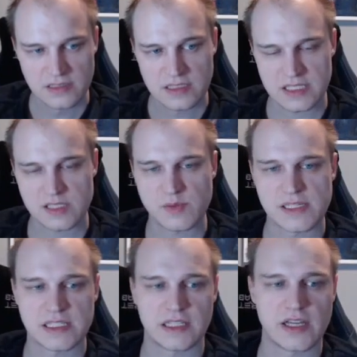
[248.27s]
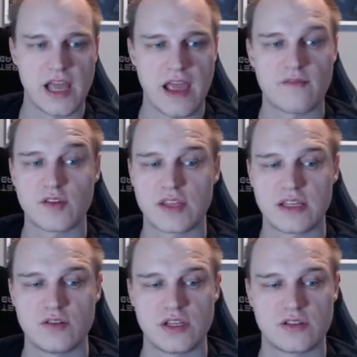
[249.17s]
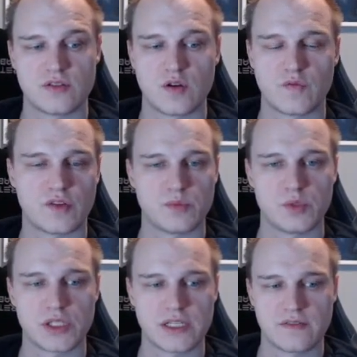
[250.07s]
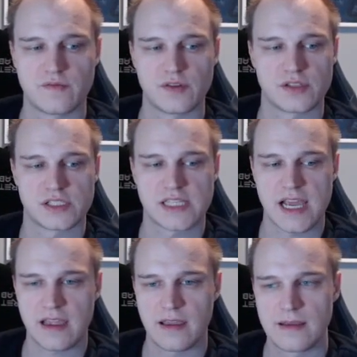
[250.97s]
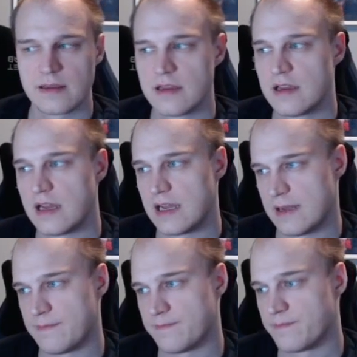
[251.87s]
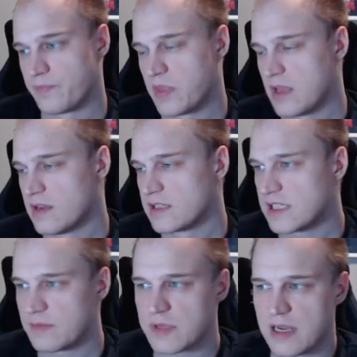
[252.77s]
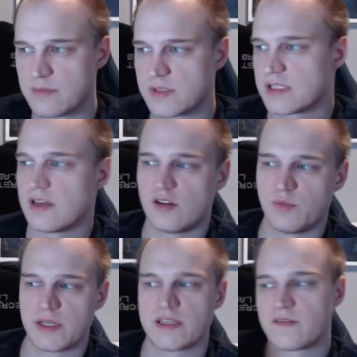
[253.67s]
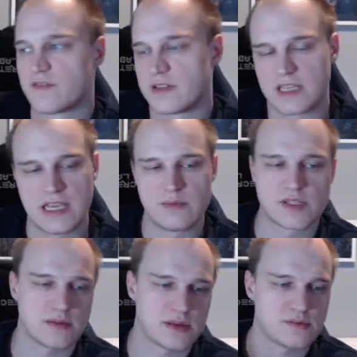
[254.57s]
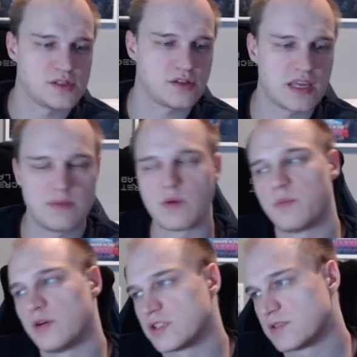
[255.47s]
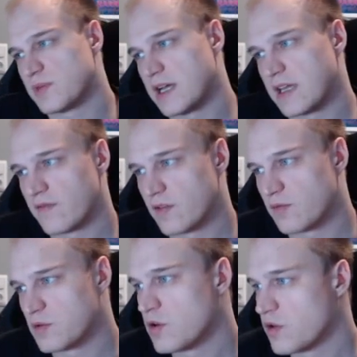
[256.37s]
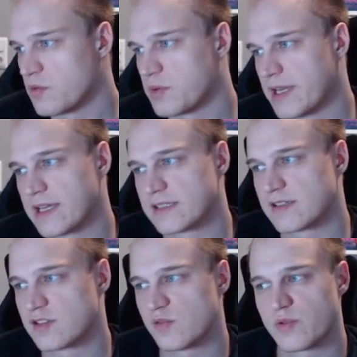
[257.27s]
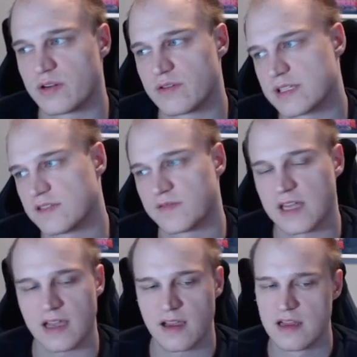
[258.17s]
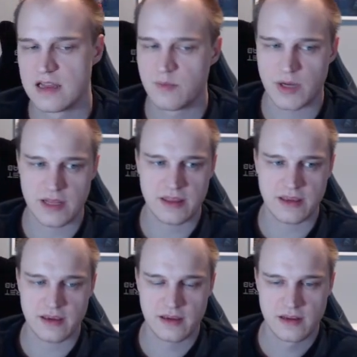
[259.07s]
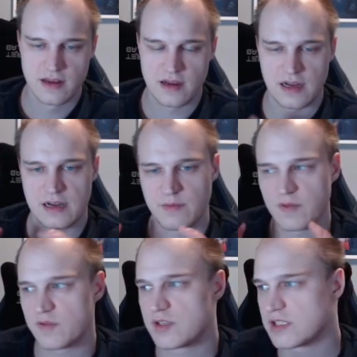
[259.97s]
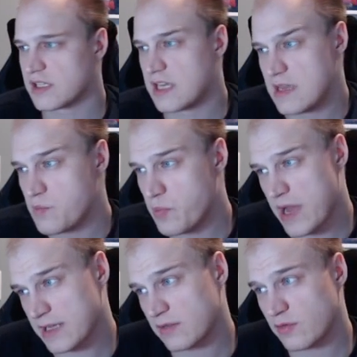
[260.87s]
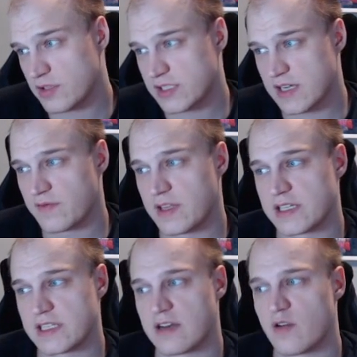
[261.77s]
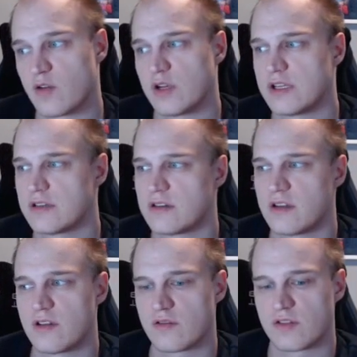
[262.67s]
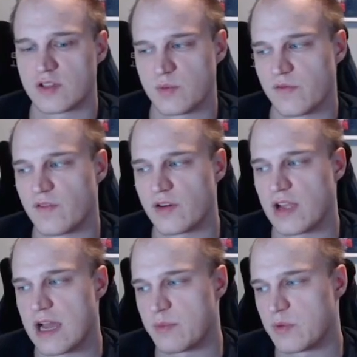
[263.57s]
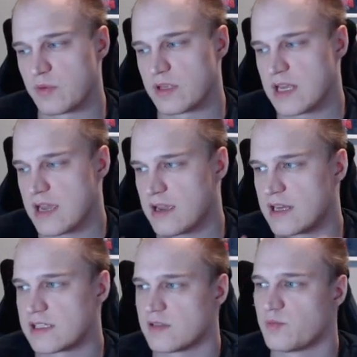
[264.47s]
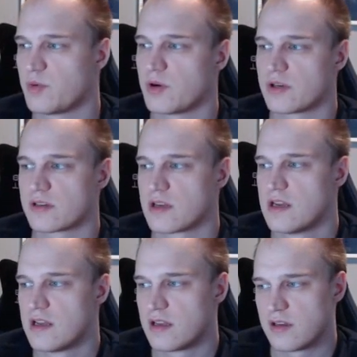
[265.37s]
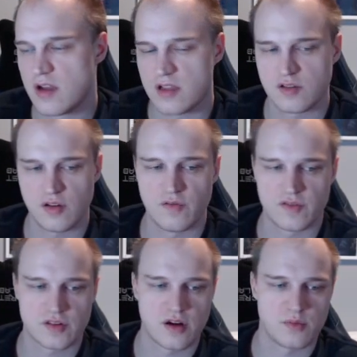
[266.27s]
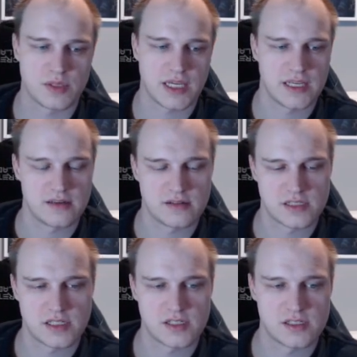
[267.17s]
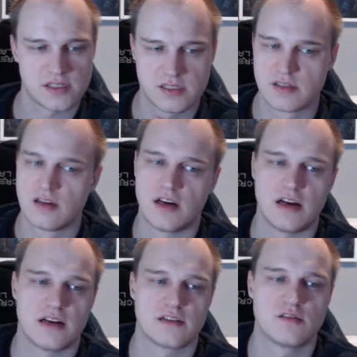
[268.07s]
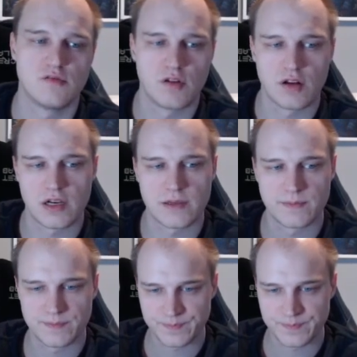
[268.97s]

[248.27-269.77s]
This is basically everything you need to know for the mulligan for this deck. Sometimes there'll be different keeps. Sometimes you'll keep a Bone Spike if you know you play against a super aggressive deck. But I think if you just keep back to the stuff that I said earlier, you're going to be very happy with the deck. And it's important not to overcomplicate your decisions too early.